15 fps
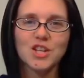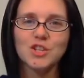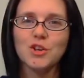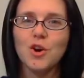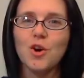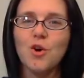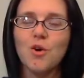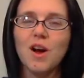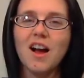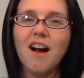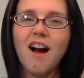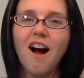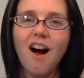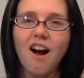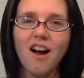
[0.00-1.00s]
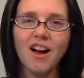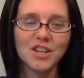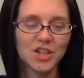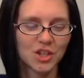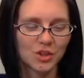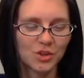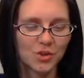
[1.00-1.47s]
So
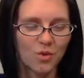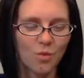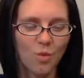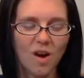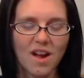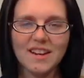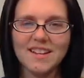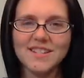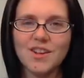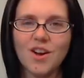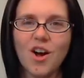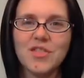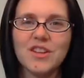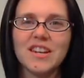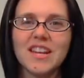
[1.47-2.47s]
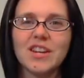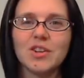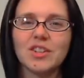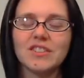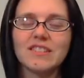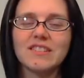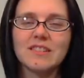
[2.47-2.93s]
on to what is on the
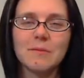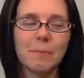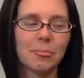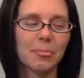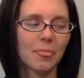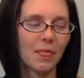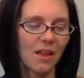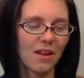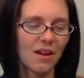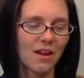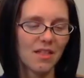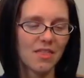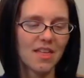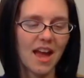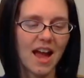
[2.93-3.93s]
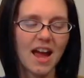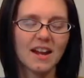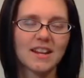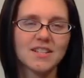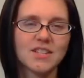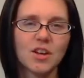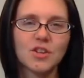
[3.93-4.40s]
needles.
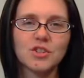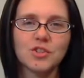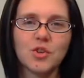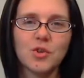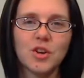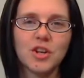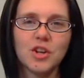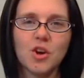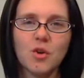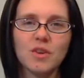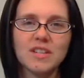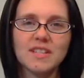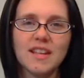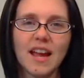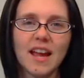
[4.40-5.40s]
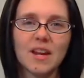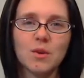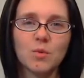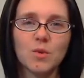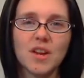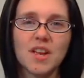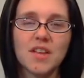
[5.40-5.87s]
That is also going to coincide
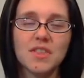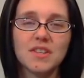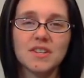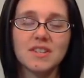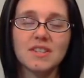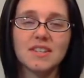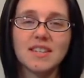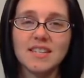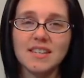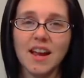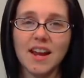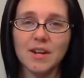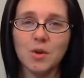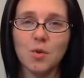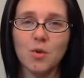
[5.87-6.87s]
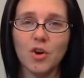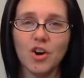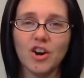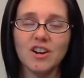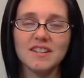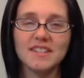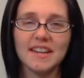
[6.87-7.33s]
with Design
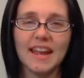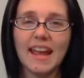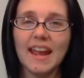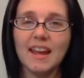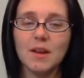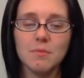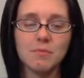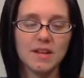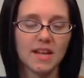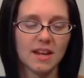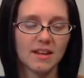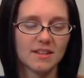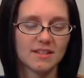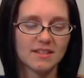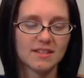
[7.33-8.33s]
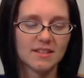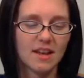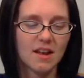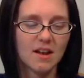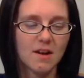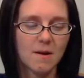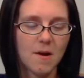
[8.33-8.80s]
Corner today, because
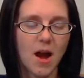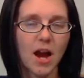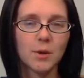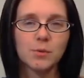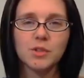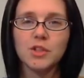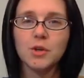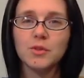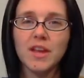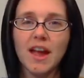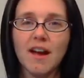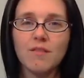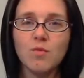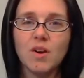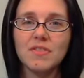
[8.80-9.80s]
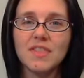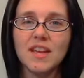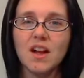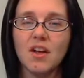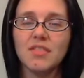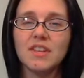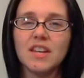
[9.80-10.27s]
I really only have one
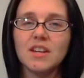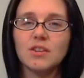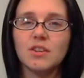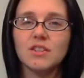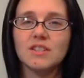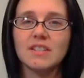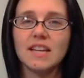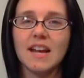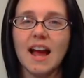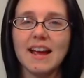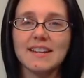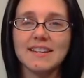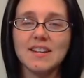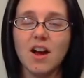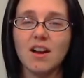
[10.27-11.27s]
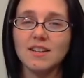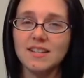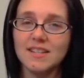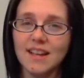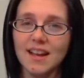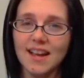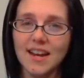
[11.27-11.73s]
thing on the needles that I did not
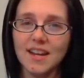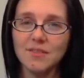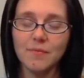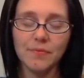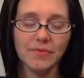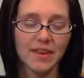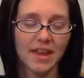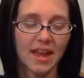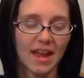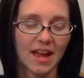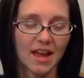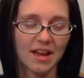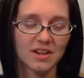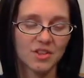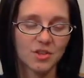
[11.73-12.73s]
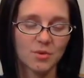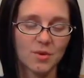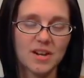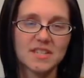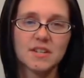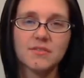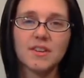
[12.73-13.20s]
design, and the
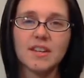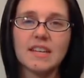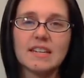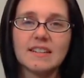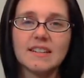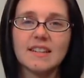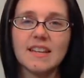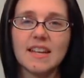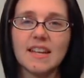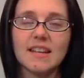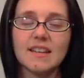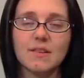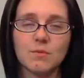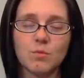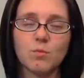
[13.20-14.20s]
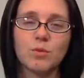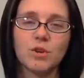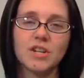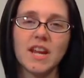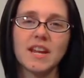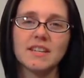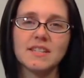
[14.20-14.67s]
rest of it
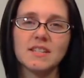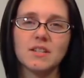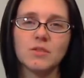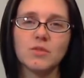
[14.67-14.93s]
pertains